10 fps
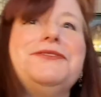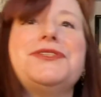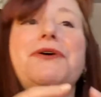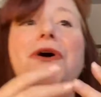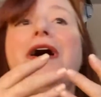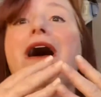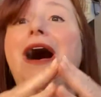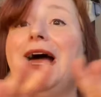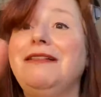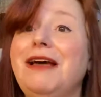So
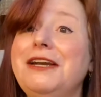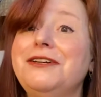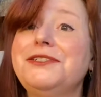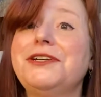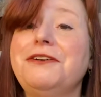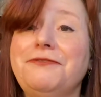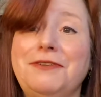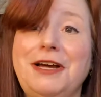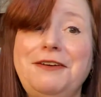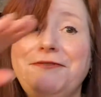highlighters are
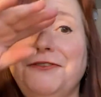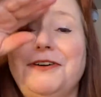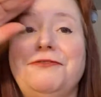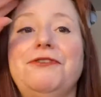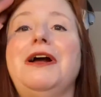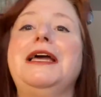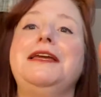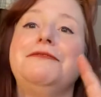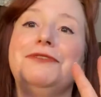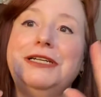fun for a
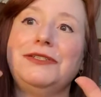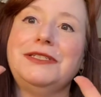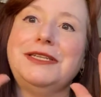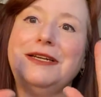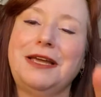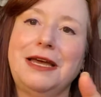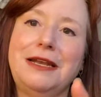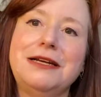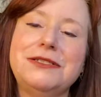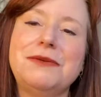variety of reasons. And
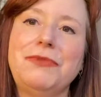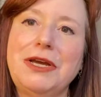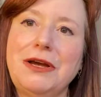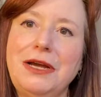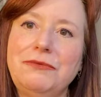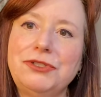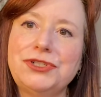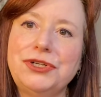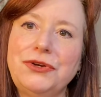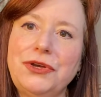again, that's something I will
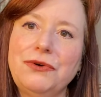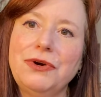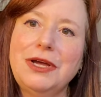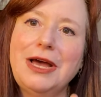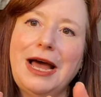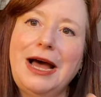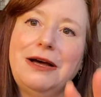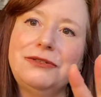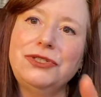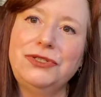show you
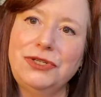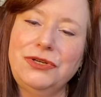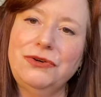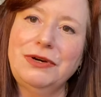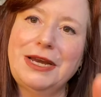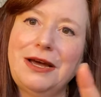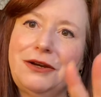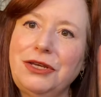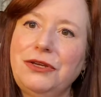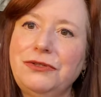how to do and how
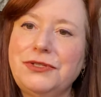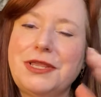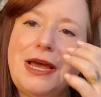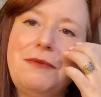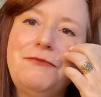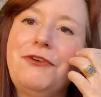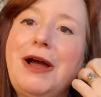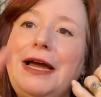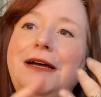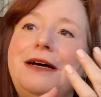to use them.
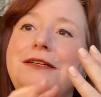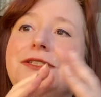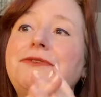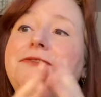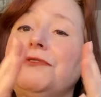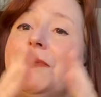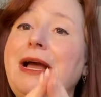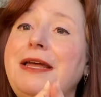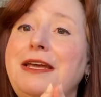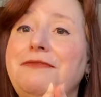So a
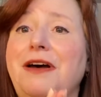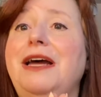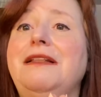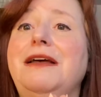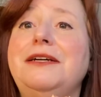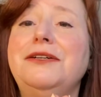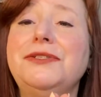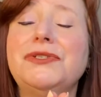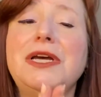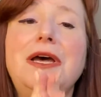variety of
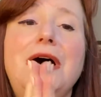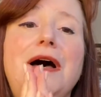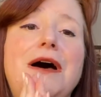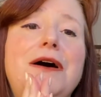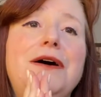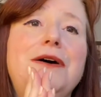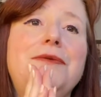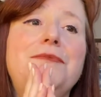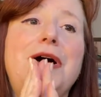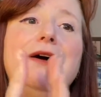highlighters,
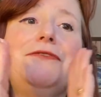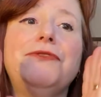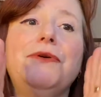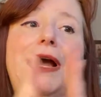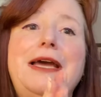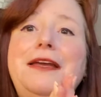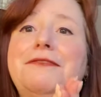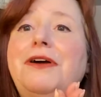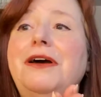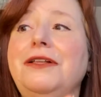a variety
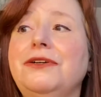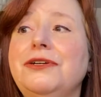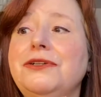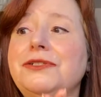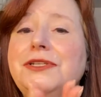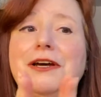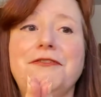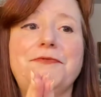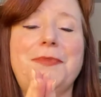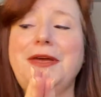of colors
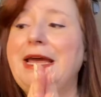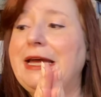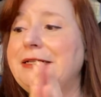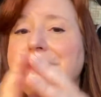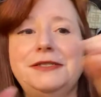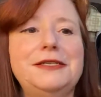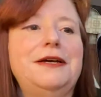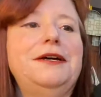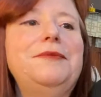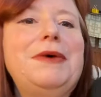of pens.
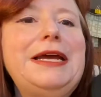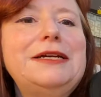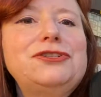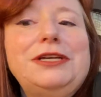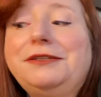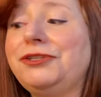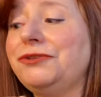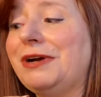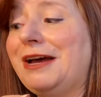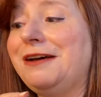I actually
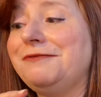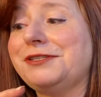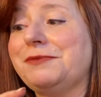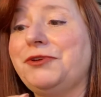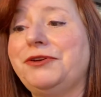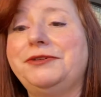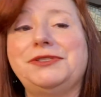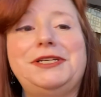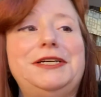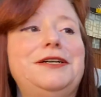do have some of
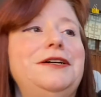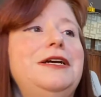those here.